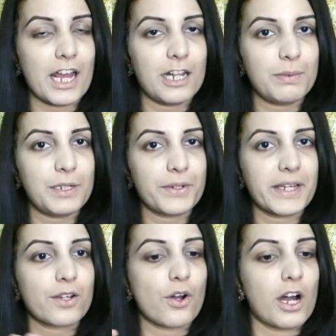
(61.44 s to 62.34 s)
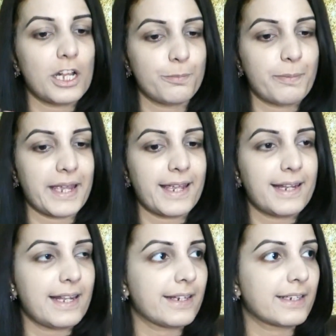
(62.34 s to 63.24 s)
I'll be looking all
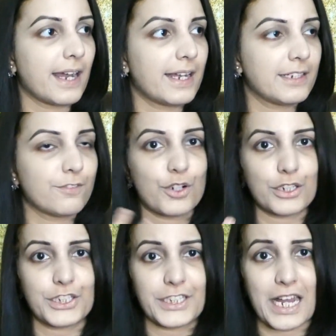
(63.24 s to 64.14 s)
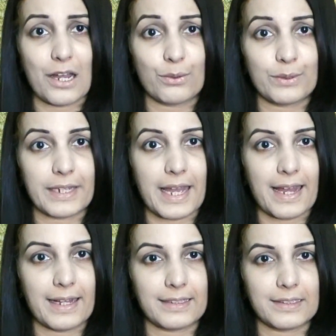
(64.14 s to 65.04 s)
pale and kind of washed out
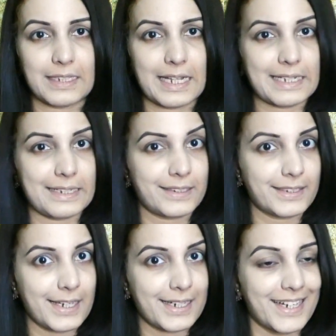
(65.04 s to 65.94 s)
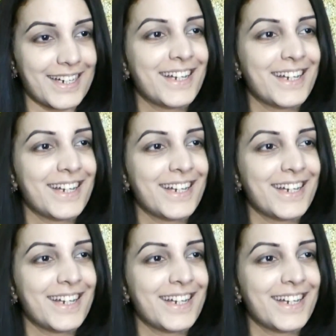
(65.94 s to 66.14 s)
and slightly sick.